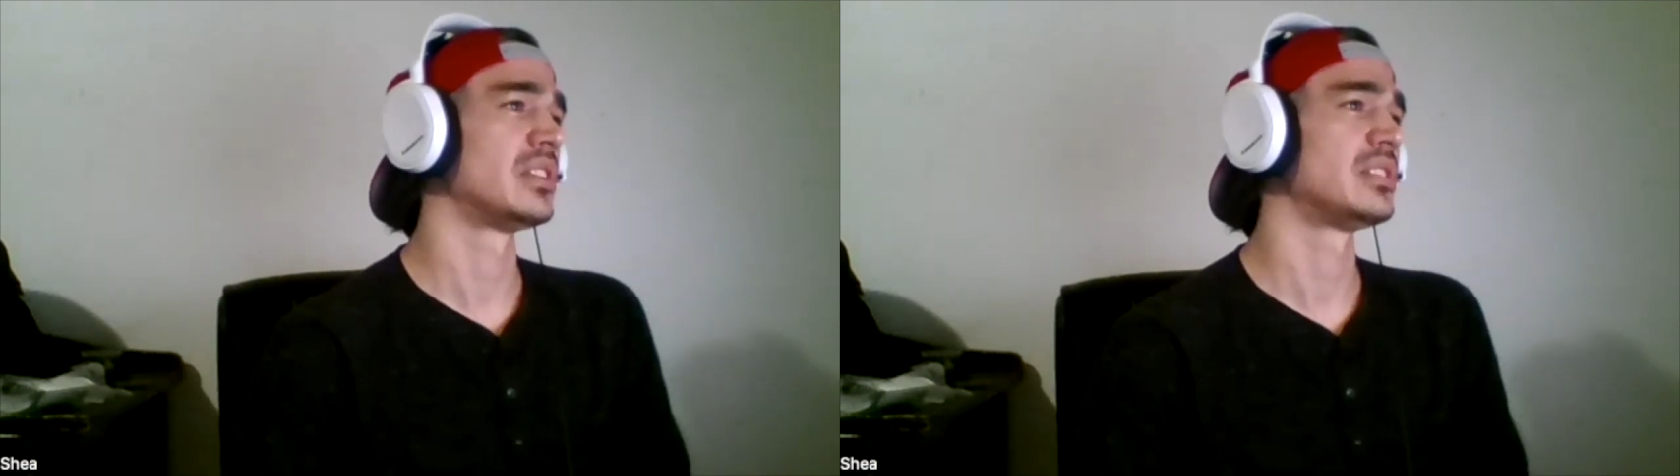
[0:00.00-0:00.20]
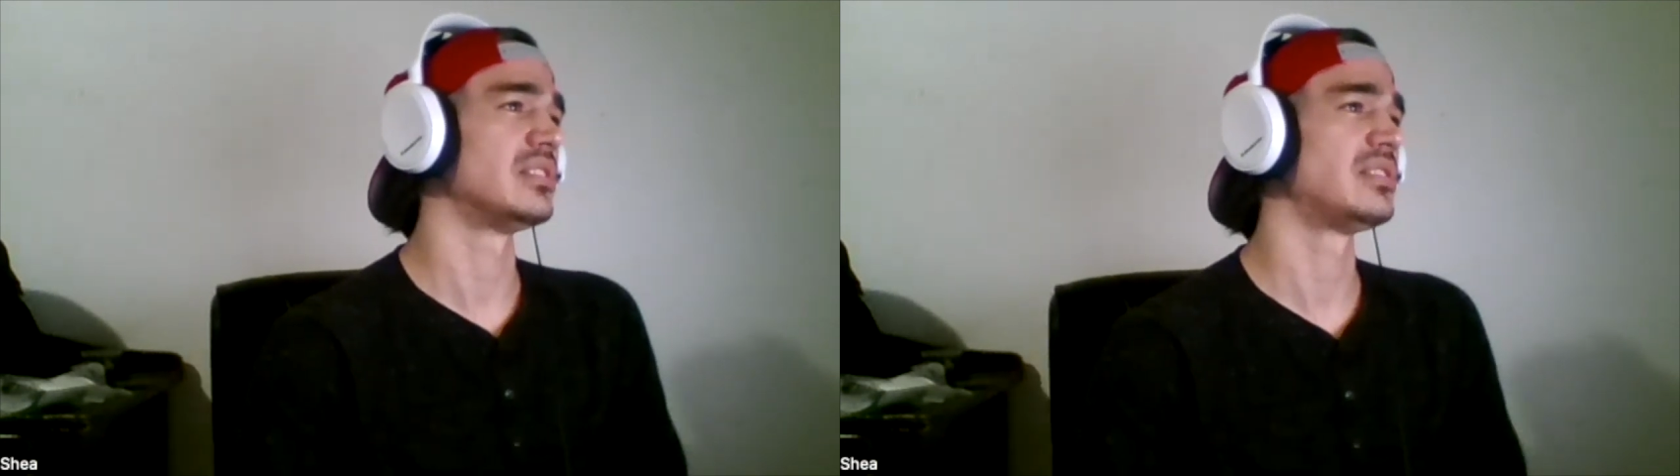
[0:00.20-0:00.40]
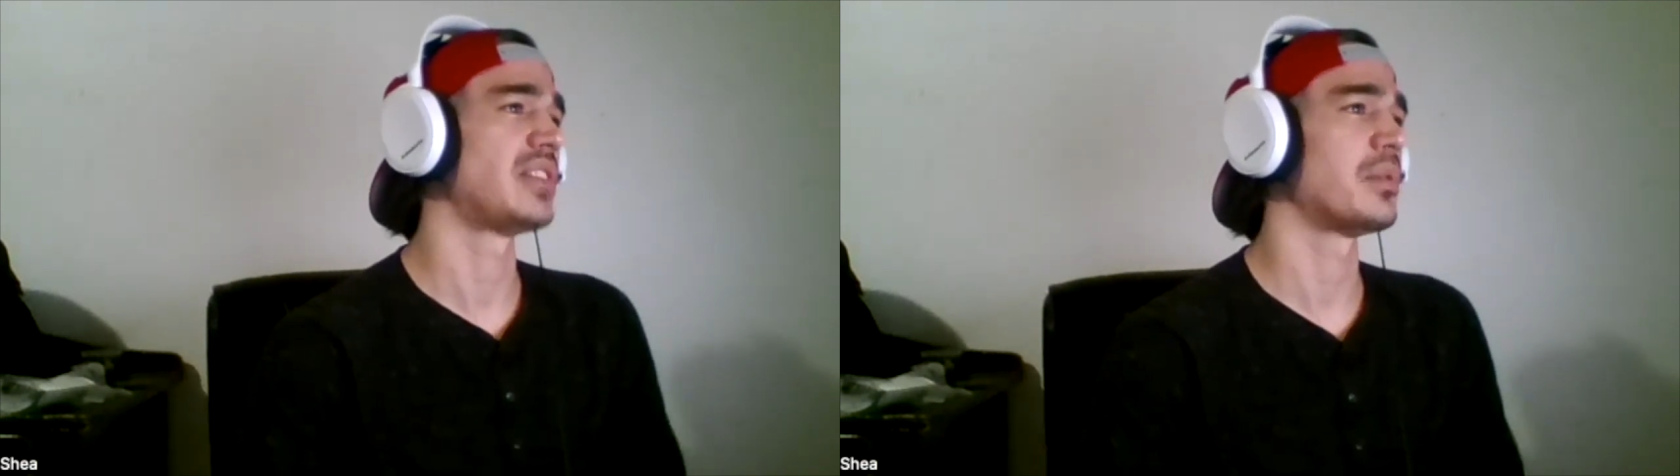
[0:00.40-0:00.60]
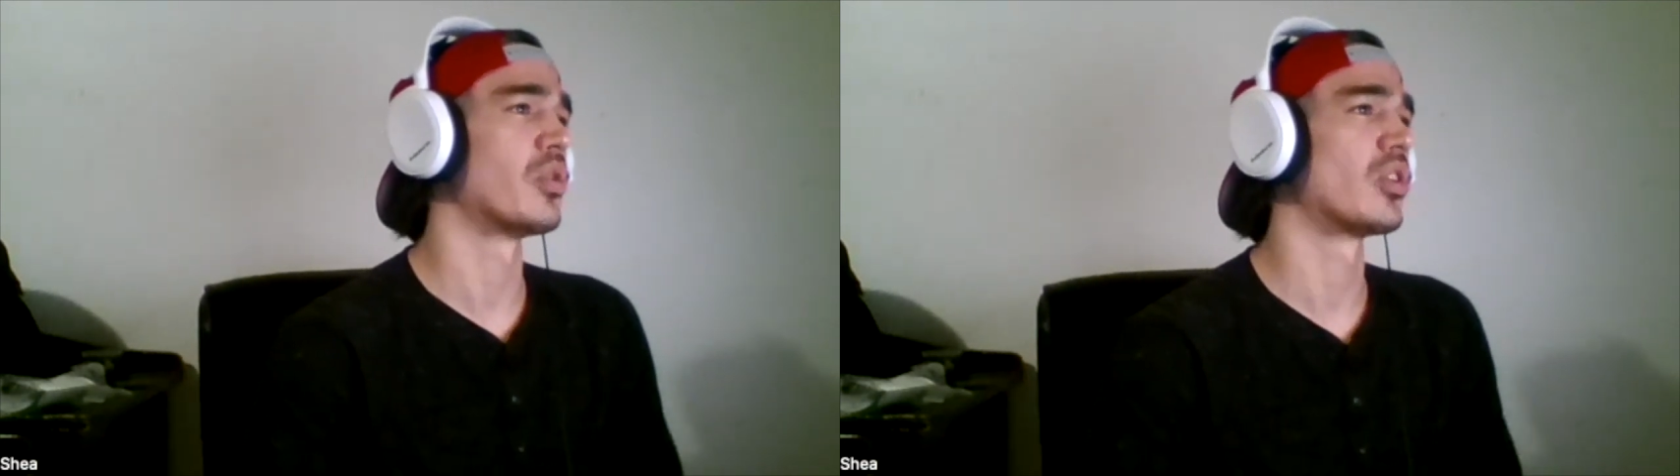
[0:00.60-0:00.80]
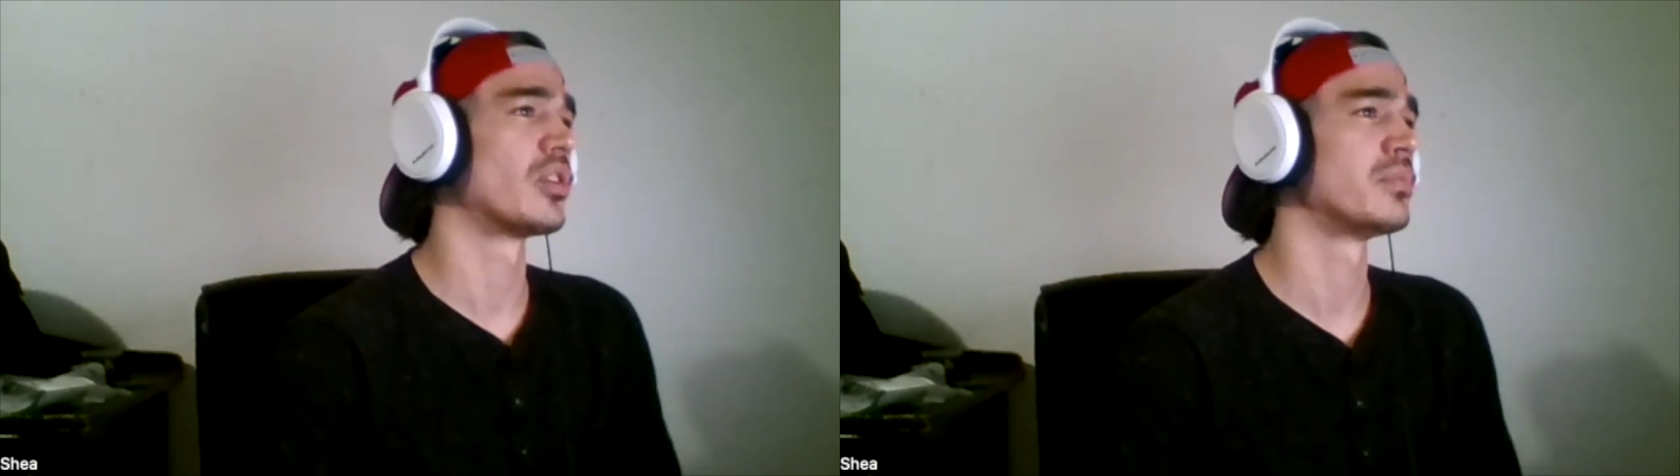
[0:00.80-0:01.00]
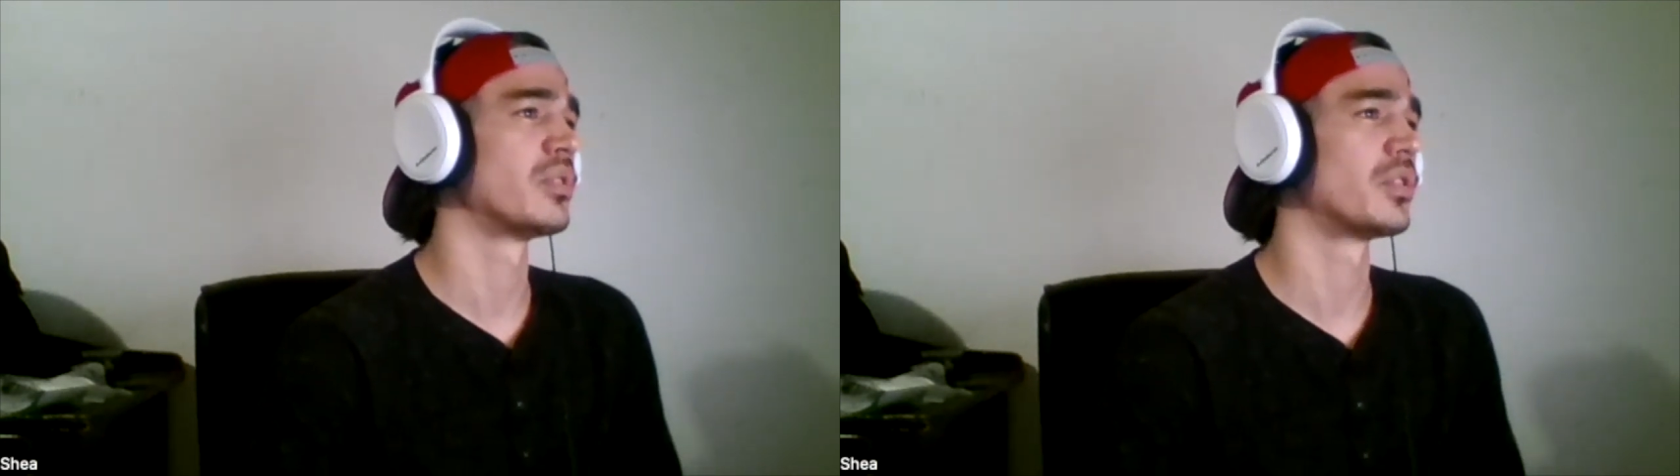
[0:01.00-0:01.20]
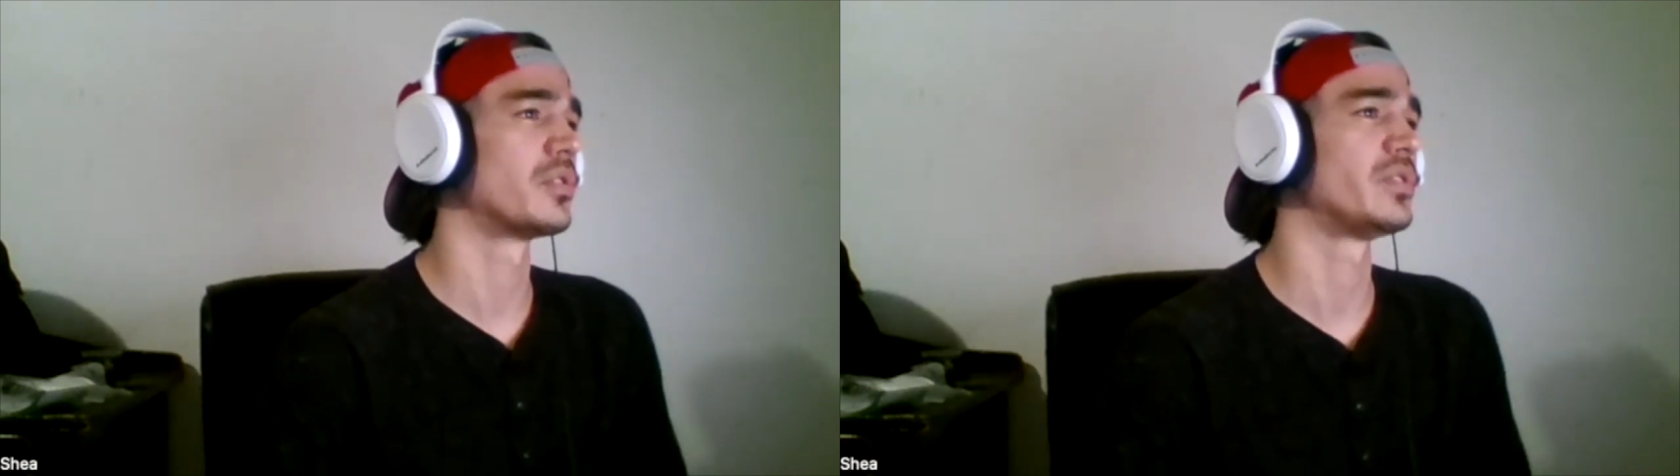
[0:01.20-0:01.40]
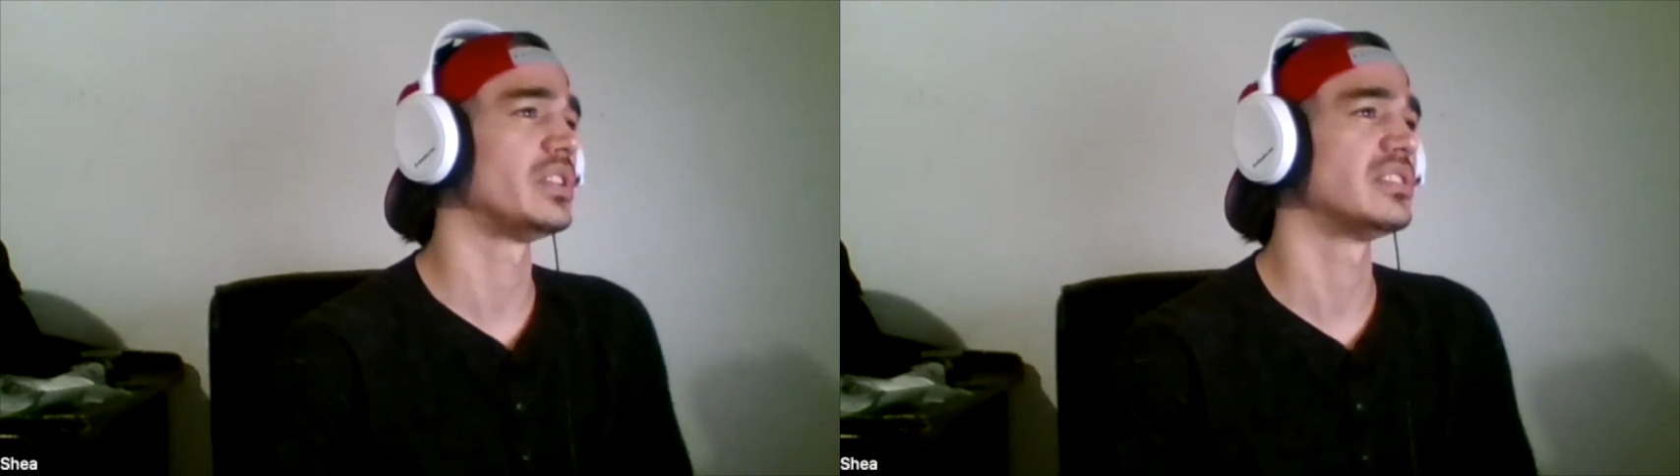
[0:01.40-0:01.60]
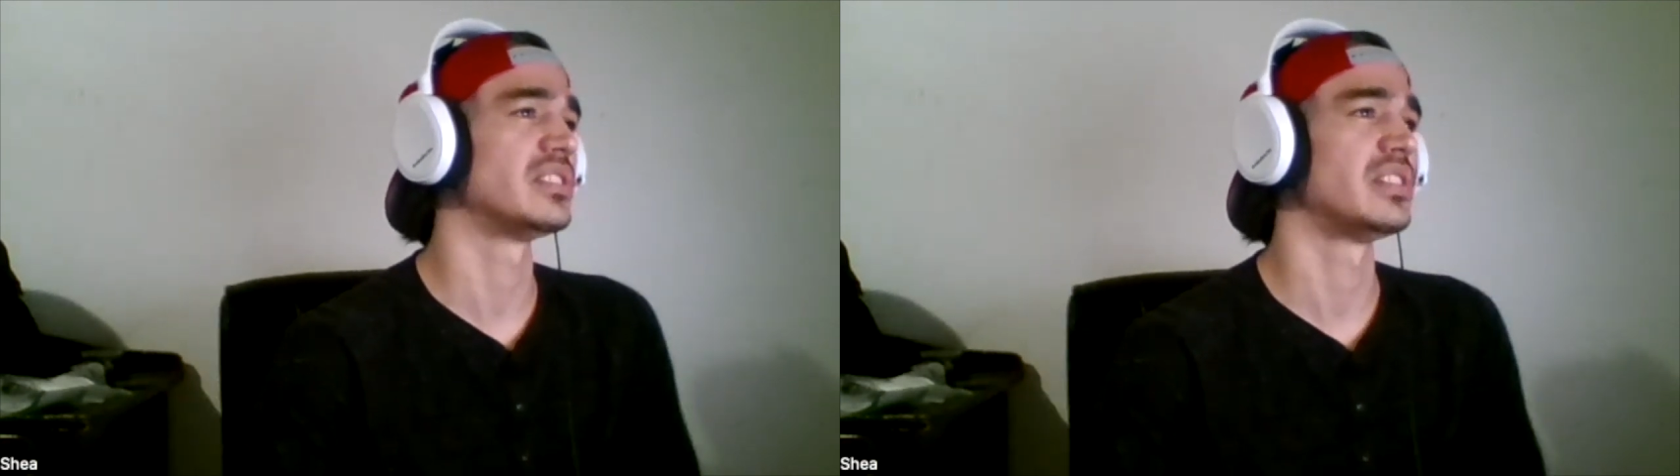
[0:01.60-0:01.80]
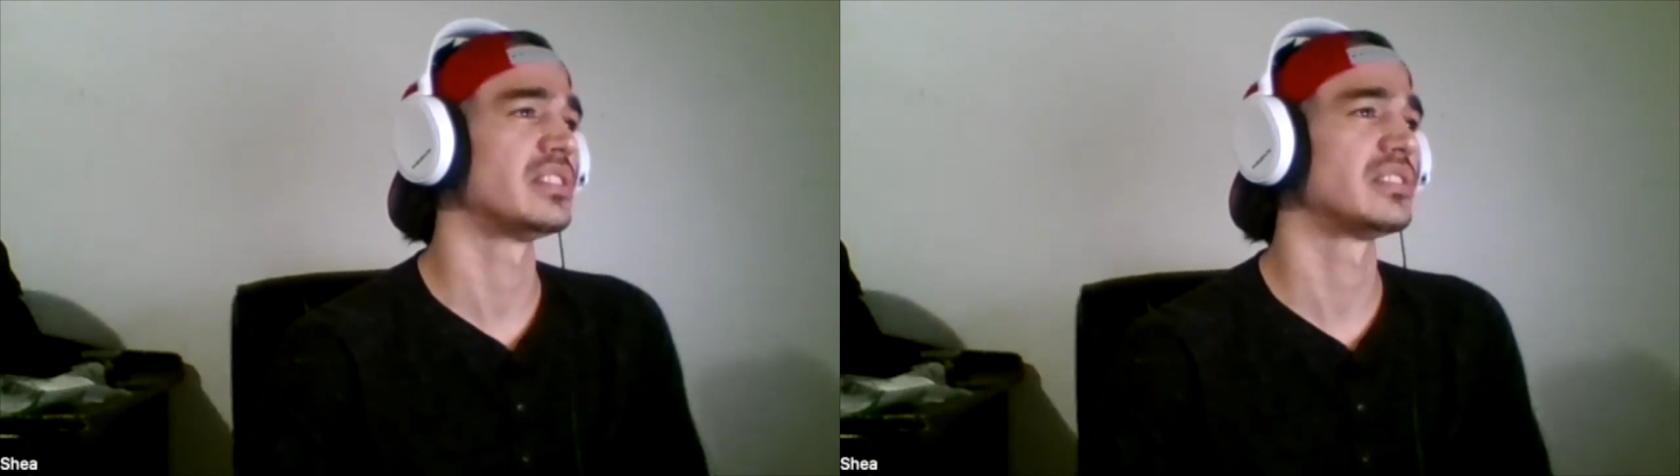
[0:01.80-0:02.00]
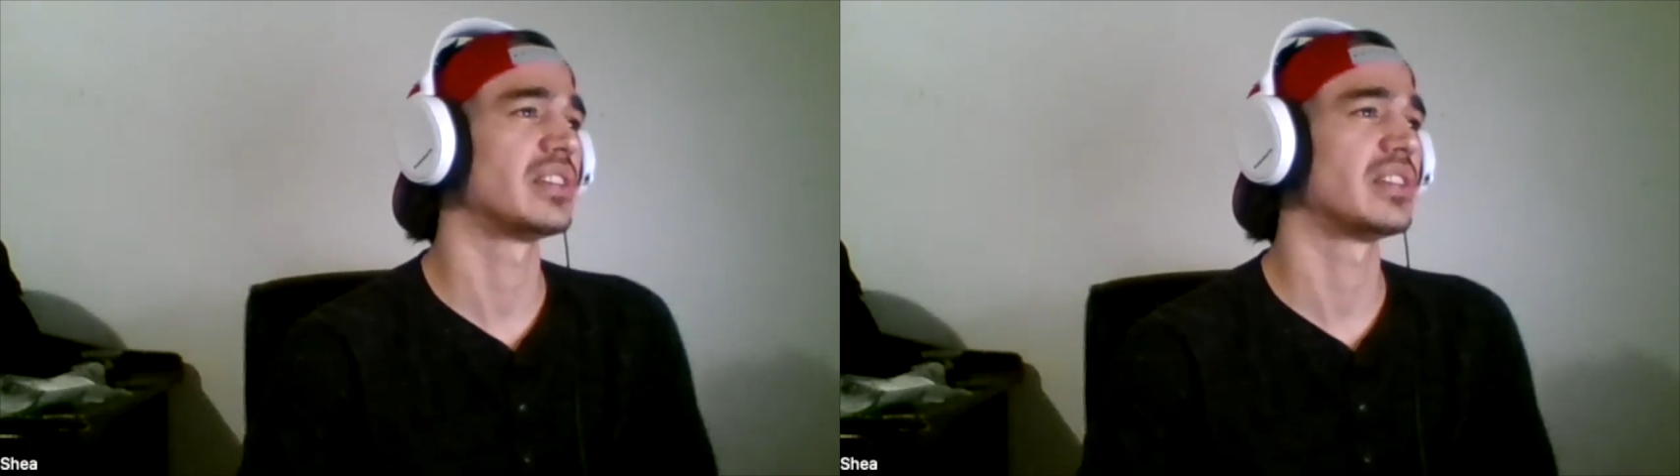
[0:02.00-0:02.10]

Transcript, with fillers: to stay warm or freeze in this